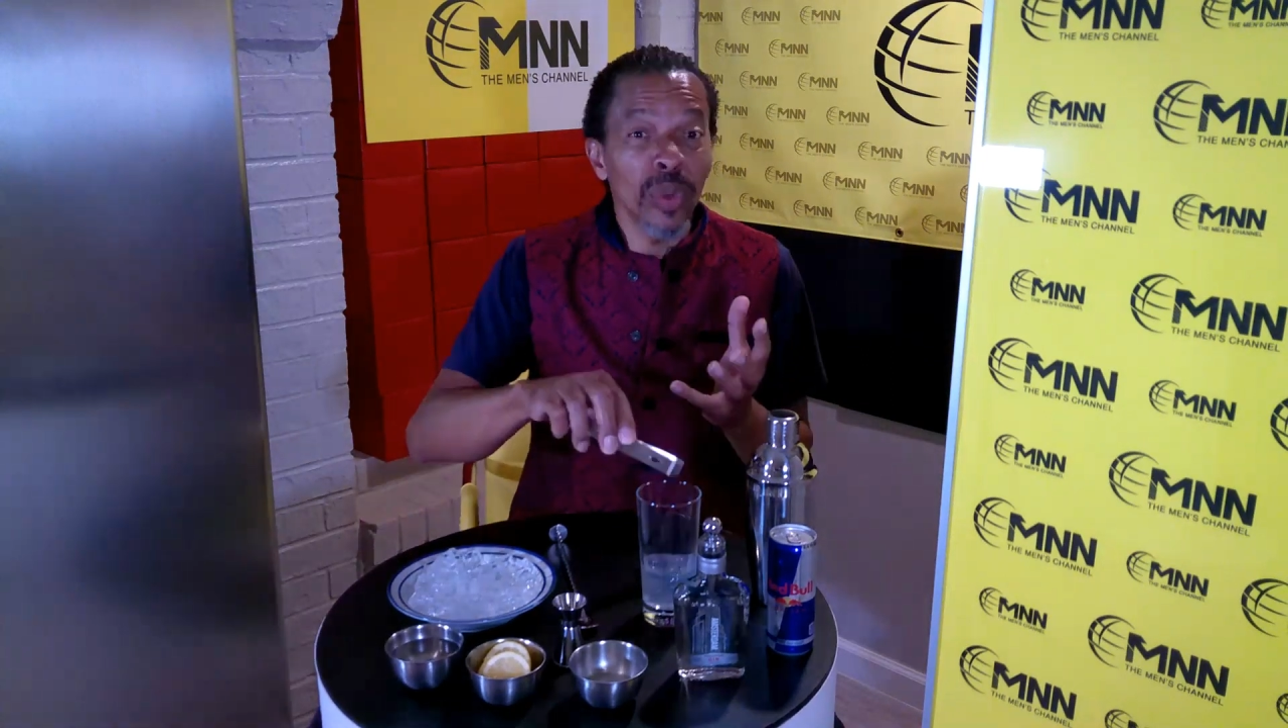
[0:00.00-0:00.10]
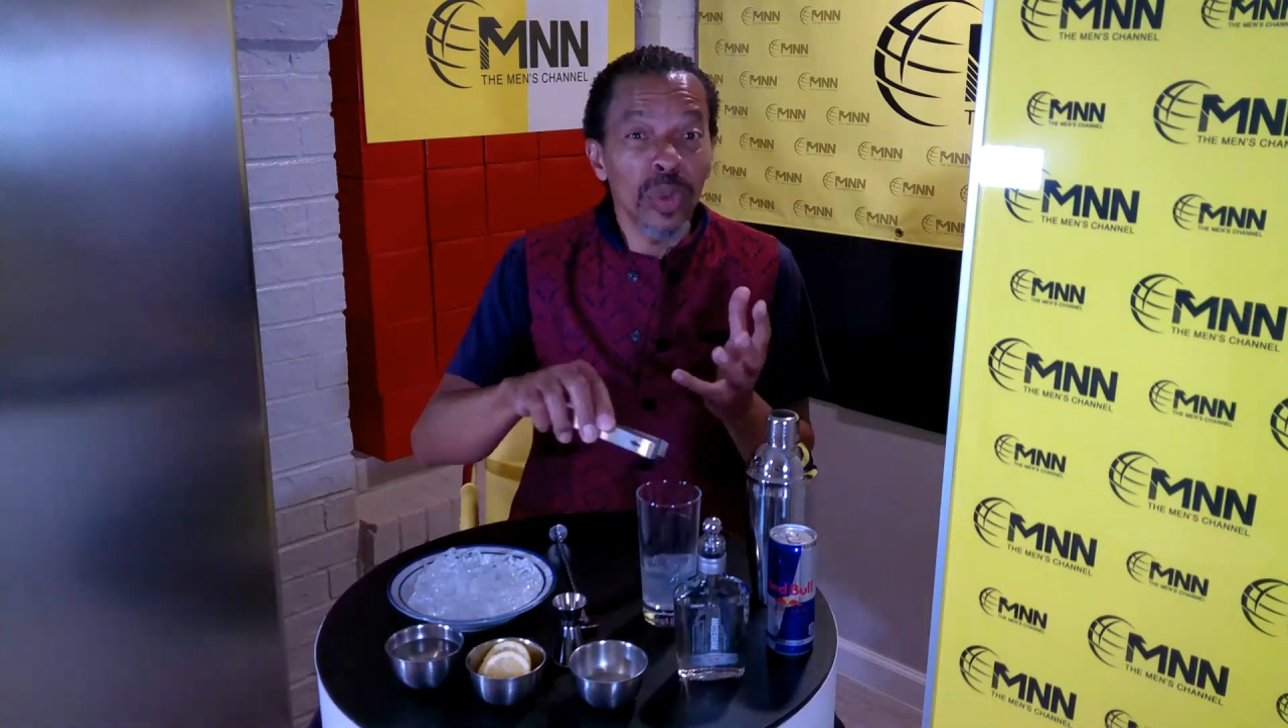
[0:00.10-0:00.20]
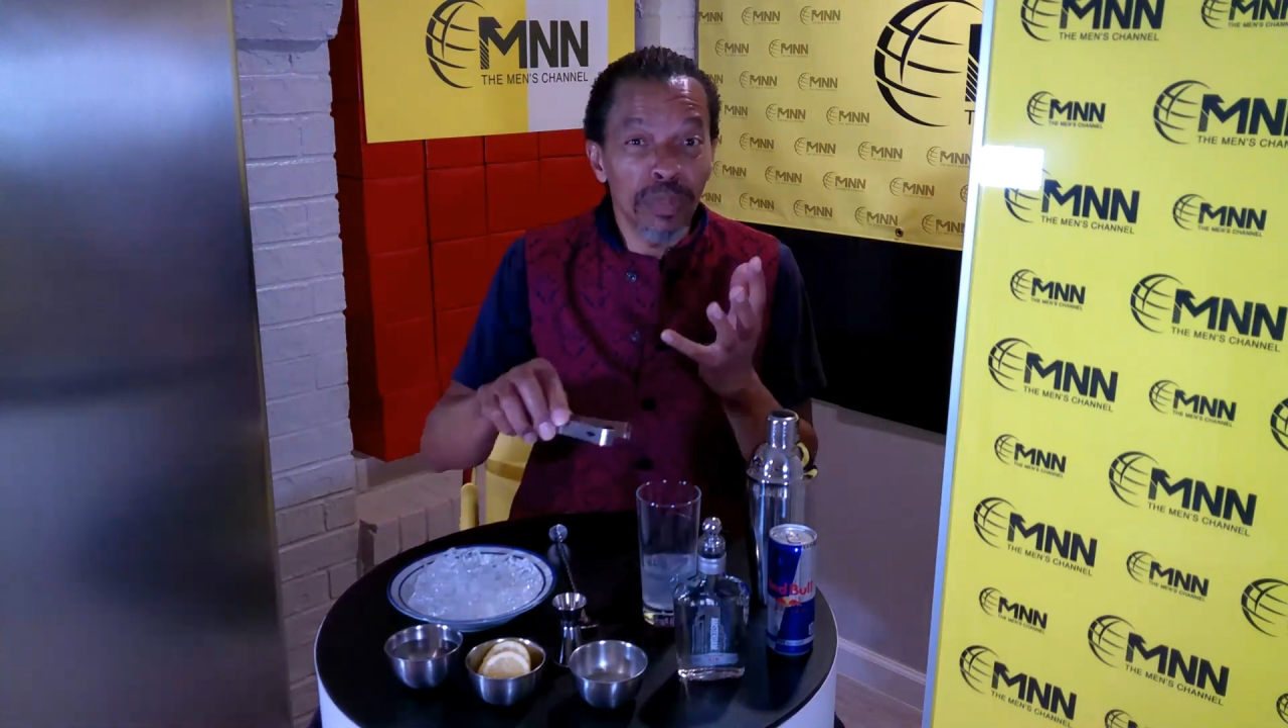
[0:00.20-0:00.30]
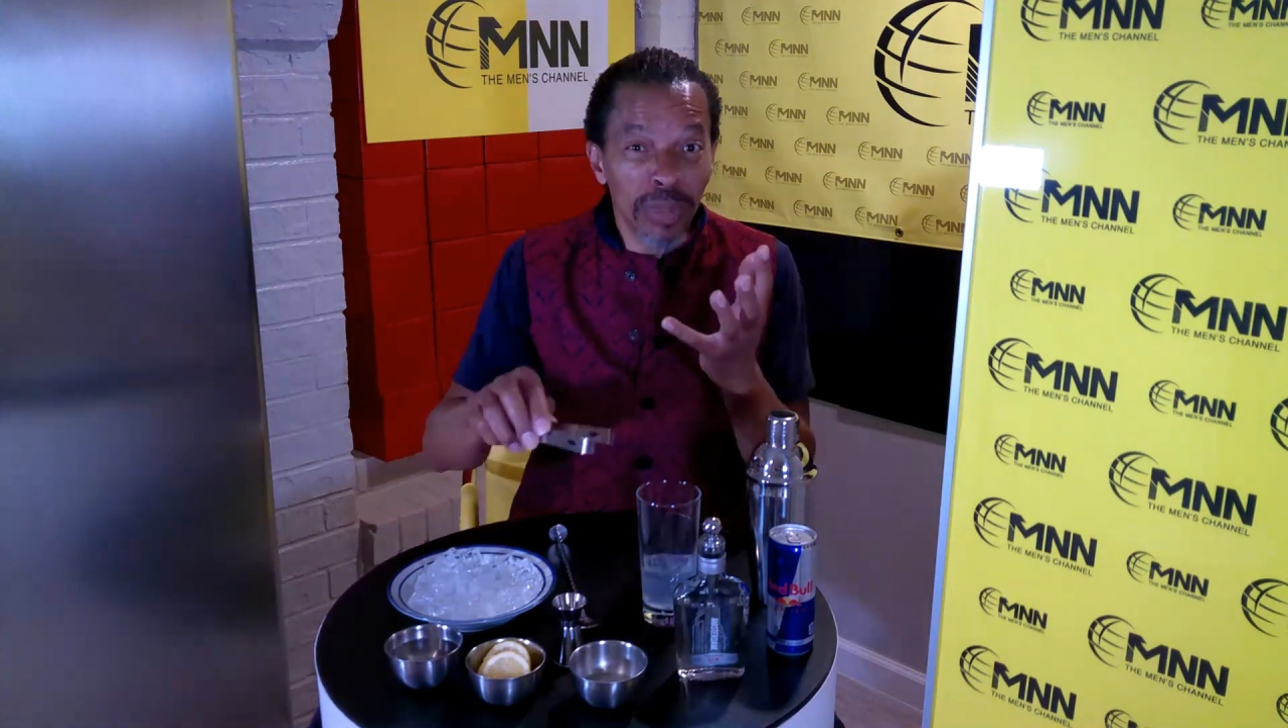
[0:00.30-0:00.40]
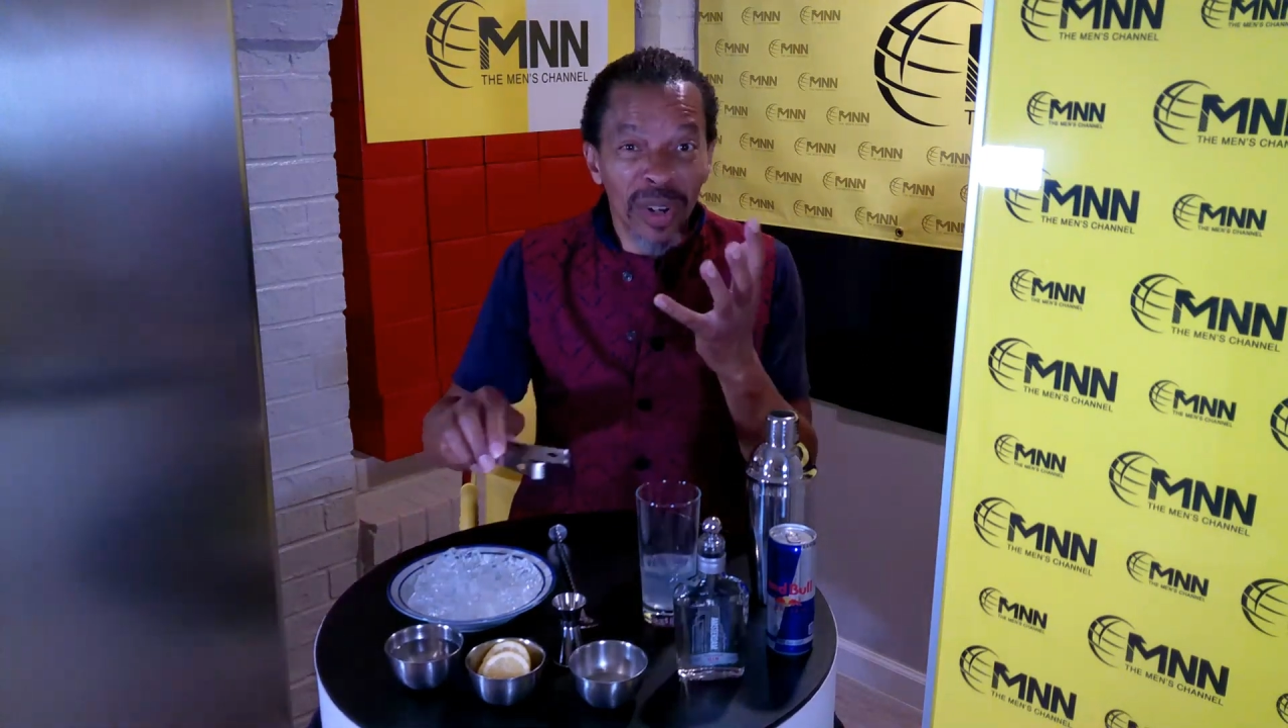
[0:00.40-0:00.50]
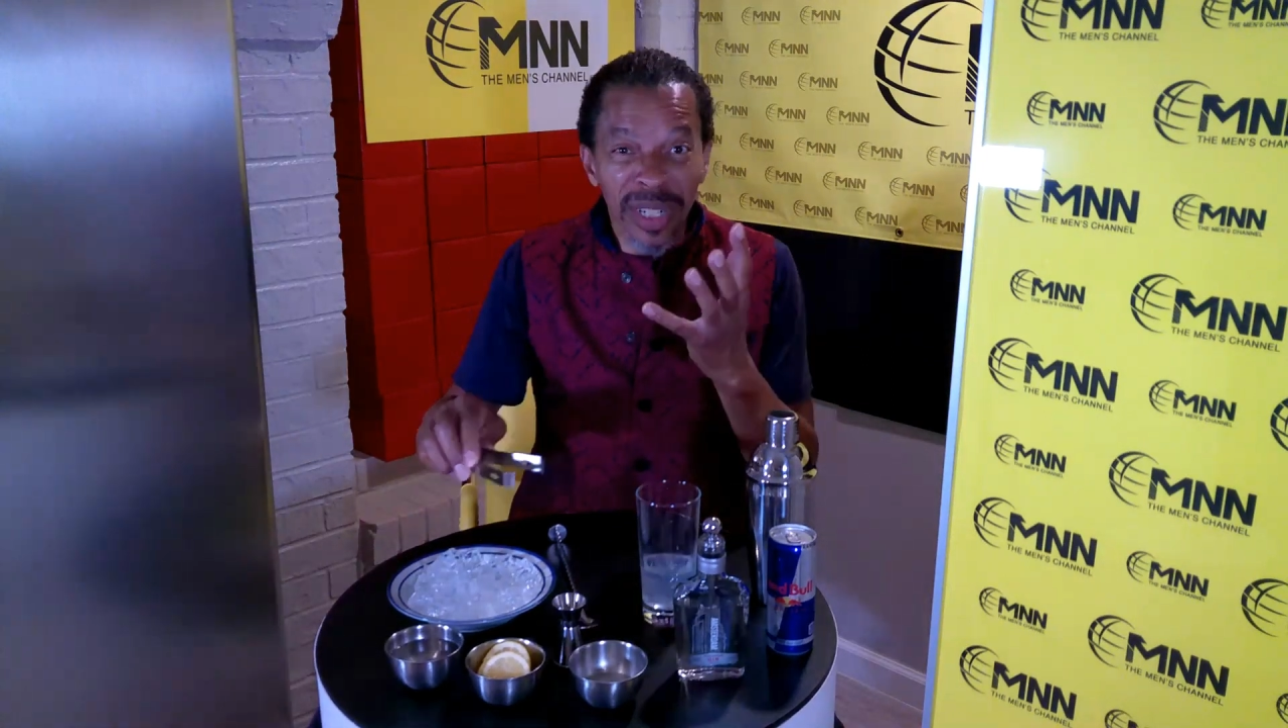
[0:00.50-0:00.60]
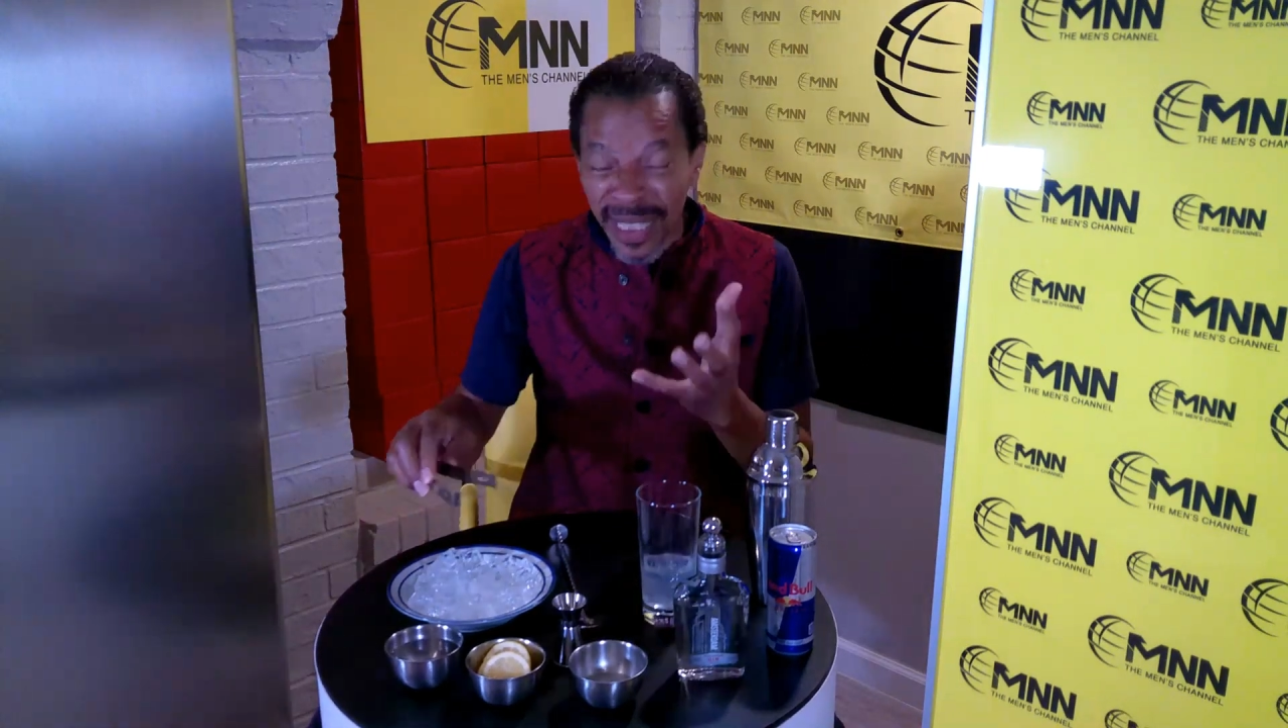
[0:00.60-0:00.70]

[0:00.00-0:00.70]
go to a bar and